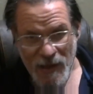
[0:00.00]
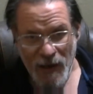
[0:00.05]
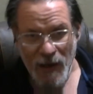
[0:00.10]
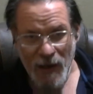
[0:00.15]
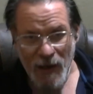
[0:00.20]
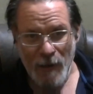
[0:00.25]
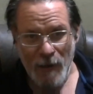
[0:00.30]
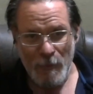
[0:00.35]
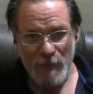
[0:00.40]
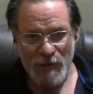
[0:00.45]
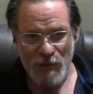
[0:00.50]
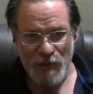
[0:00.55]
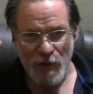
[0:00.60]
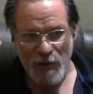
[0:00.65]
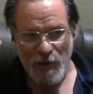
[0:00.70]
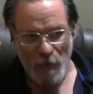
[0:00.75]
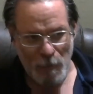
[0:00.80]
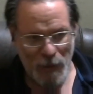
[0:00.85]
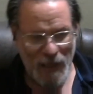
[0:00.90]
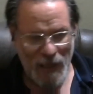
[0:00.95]
Um, so
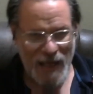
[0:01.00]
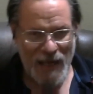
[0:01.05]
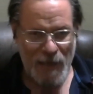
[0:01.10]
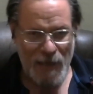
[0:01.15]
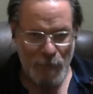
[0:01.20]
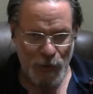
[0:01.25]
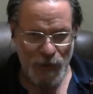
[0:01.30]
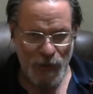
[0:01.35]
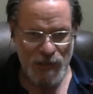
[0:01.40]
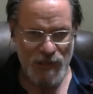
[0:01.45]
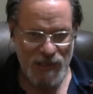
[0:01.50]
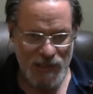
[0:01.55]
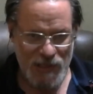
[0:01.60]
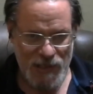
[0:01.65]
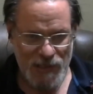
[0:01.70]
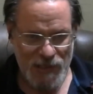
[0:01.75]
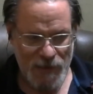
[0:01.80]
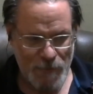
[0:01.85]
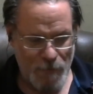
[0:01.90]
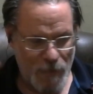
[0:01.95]
they're planning
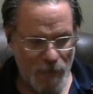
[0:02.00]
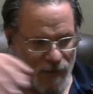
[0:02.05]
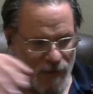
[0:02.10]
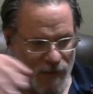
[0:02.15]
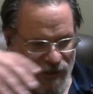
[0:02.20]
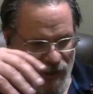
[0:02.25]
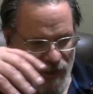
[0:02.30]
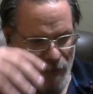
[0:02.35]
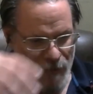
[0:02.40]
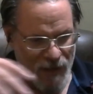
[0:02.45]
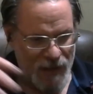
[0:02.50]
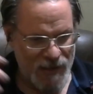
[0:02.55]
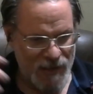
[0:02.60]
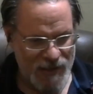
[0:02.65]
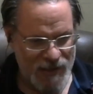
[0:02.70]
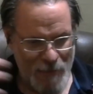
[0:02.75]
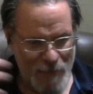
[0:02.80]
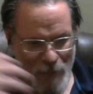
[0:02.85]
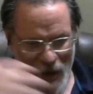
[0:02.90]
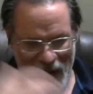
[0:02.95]
purchases. Some mm-hmm. things
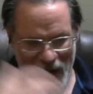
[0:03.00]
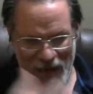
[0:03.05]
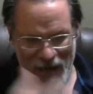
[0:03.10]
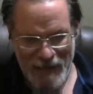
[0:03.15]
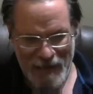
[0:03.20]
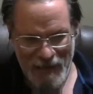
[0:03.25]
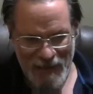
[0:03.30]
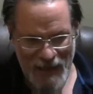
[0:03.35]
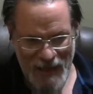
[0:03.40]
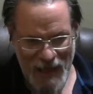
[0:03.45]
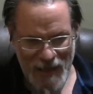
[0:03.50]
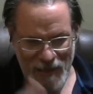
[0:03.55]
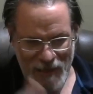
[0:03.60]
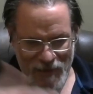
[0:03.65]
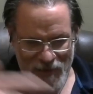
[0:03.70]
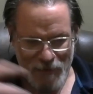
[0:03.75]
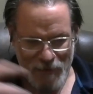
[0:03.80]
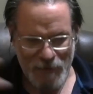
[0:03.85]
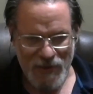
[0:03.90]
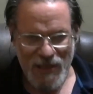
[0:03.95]
they buy then,
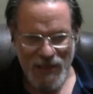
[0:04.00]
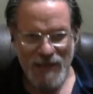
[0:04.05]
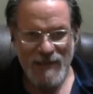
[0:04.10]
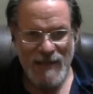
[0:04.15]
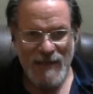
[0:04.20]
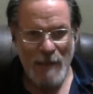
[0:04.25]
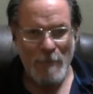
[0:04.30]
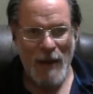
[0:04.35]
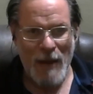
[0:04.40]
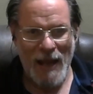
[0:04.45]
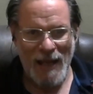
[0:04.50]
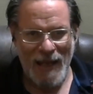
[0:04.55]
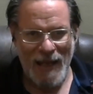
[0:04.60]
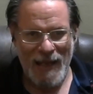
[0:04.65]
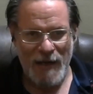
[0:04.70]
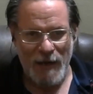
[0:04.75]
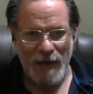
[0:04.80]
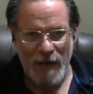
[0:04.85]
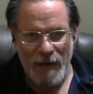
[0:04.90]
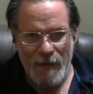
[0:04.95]
some things they buy
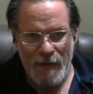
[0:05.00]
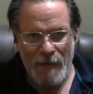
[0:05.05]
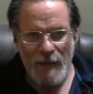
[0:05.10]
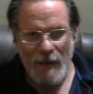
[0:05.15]
later.